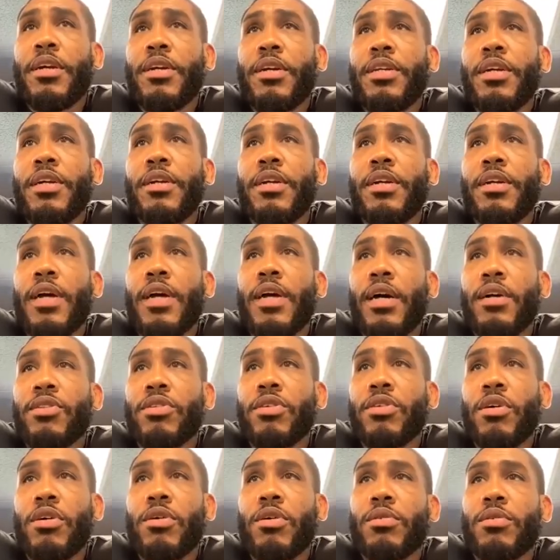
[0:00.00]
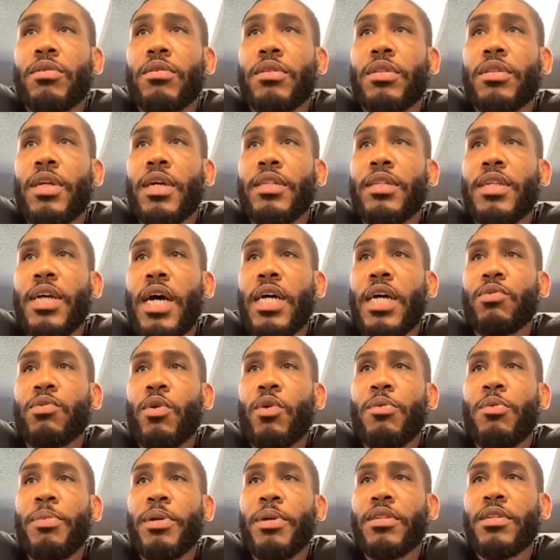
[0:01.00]
a year now, so there are times where
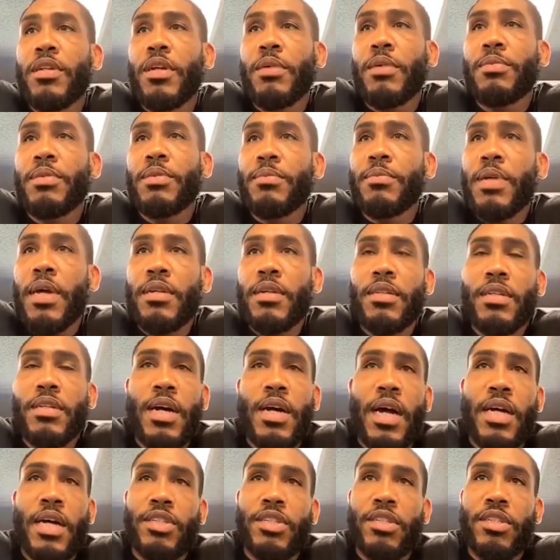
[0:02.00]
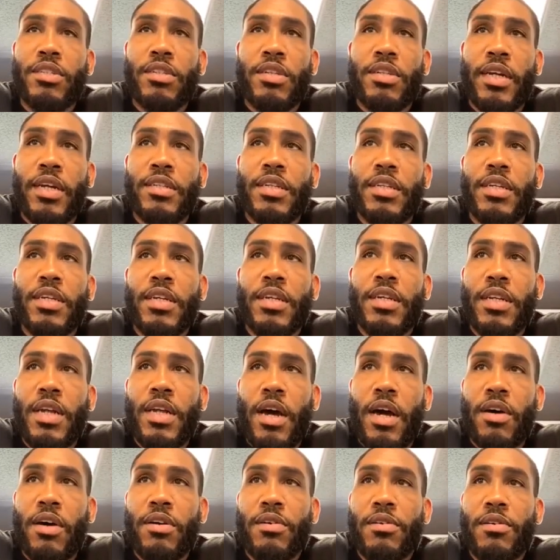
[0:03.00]
we mix it up. Sometimes the guys just like to get
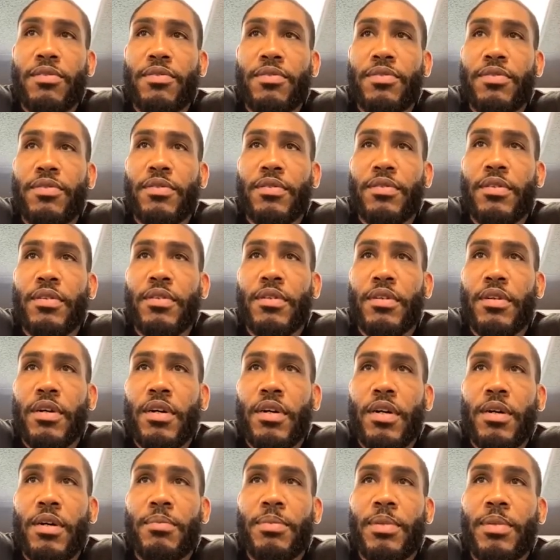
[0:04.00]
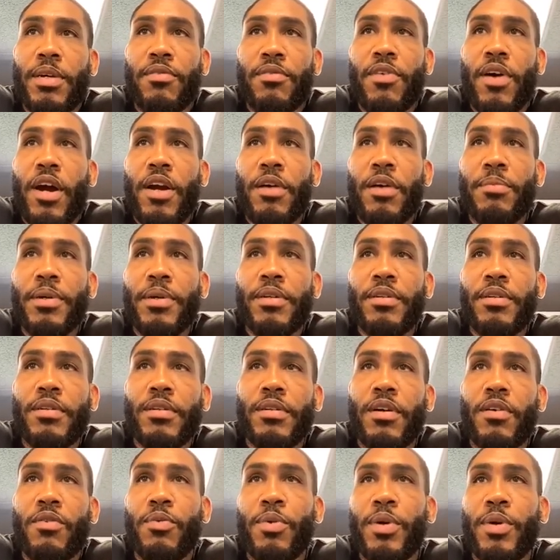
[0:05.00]
out of the environment
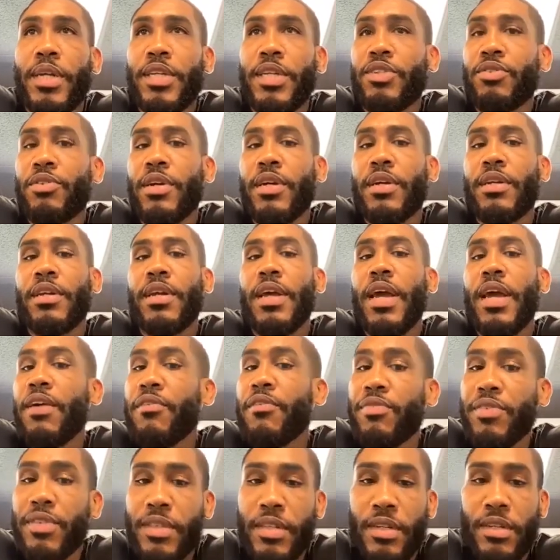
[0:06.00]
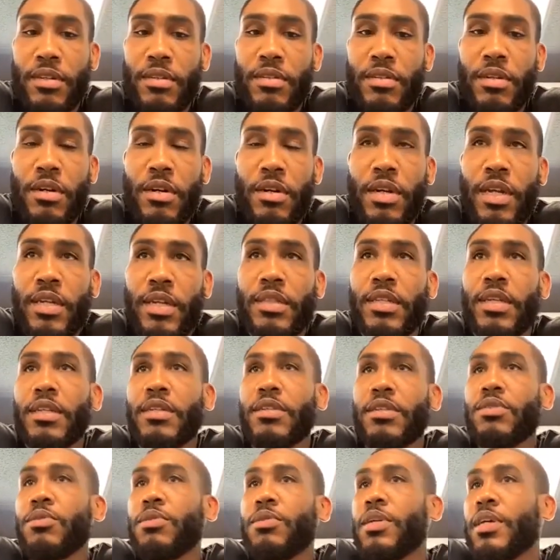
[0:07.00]
of where they train everything. Like they
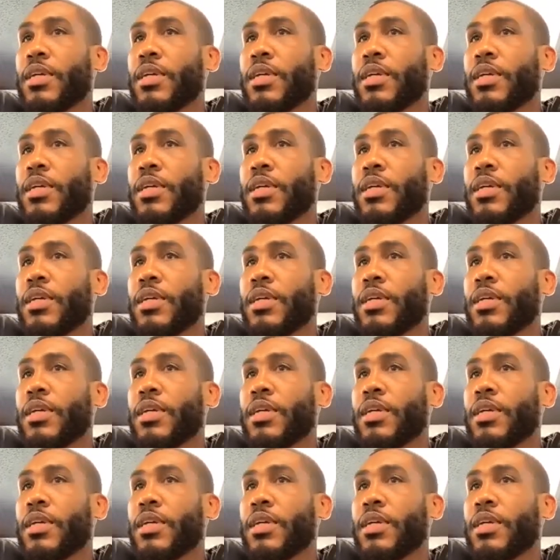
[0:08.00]
do their